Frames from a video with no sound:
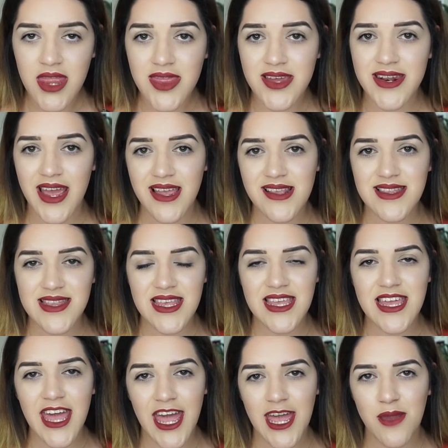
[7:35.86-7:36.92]
The next
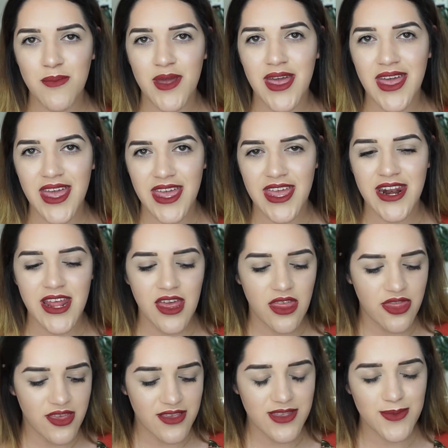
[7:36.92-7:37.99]
thing came in
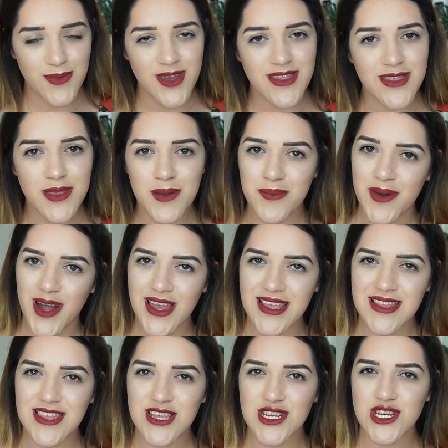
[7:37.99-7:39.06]
uh, this month's
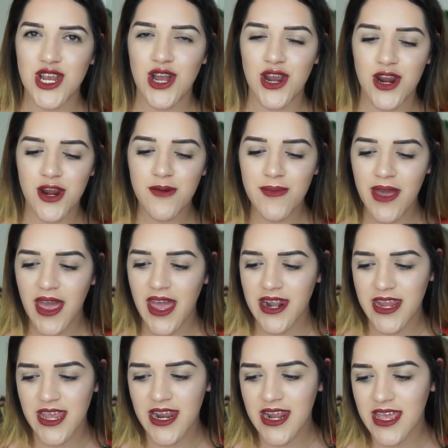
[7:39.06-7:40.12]
Boxy Charm,
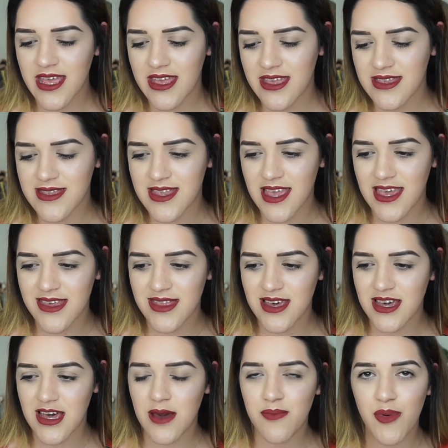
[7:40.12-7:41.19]
and it is
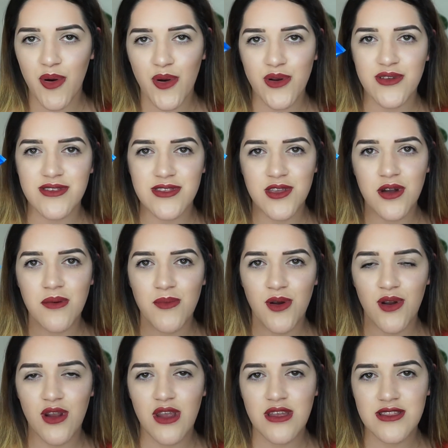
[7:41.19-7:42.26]
the Pores No
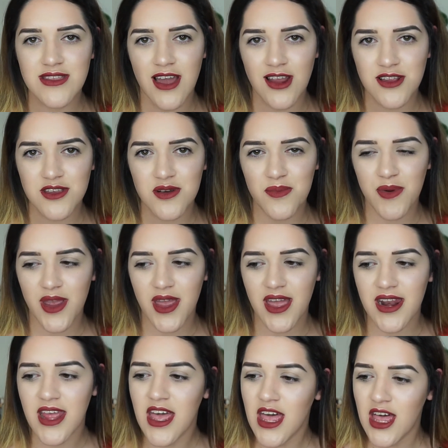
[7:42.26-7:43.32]
More Dr.
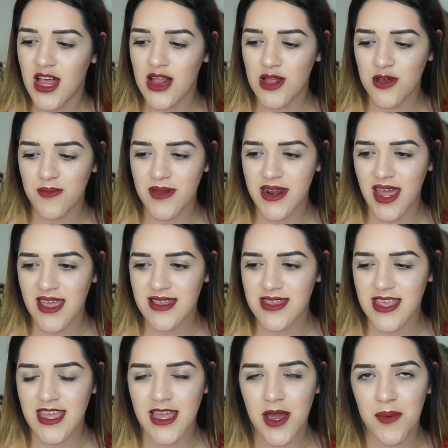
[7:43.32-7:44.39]
Brandt
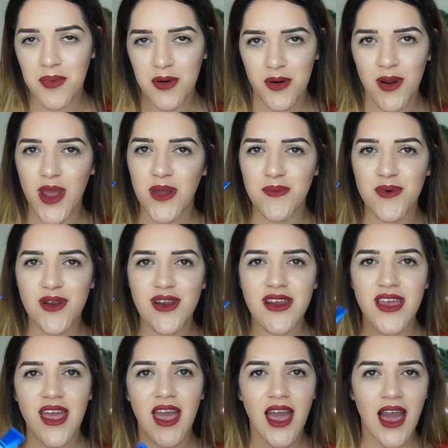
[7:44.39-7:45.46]
Luminizing
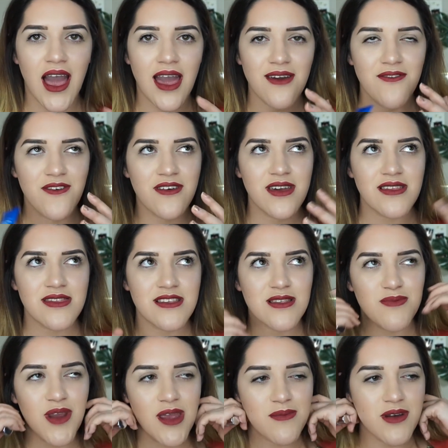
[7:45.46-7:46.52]
Primer. I feel like this
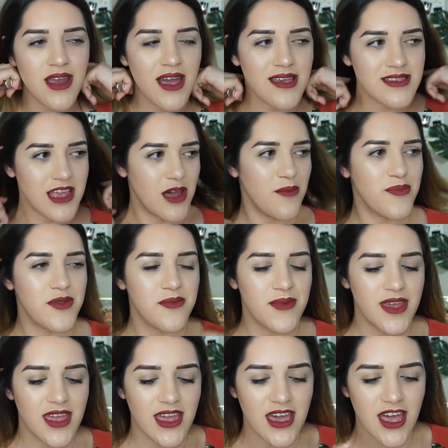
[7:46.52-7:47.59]
primer has helped
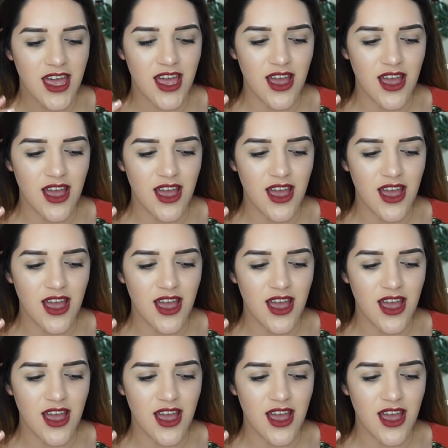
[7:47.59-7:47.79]
me